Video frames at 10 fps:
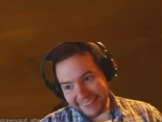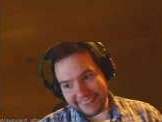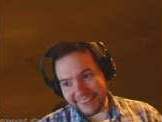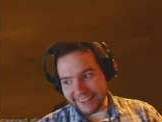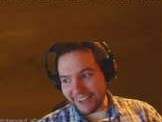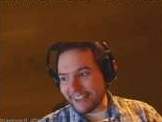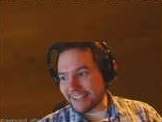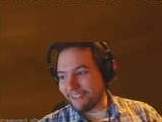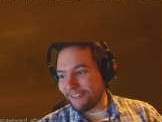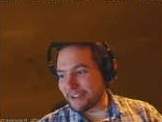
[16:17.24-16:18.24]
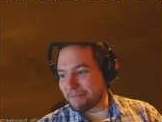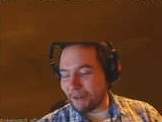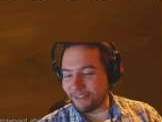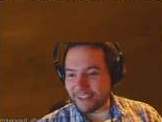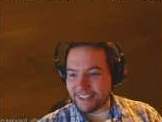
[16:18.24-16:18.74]
There you go, there's their first
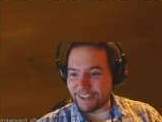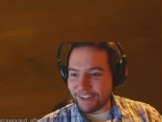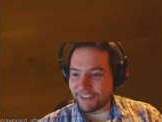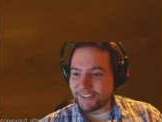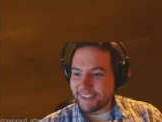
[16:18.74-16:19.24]
buff, that's a nerf.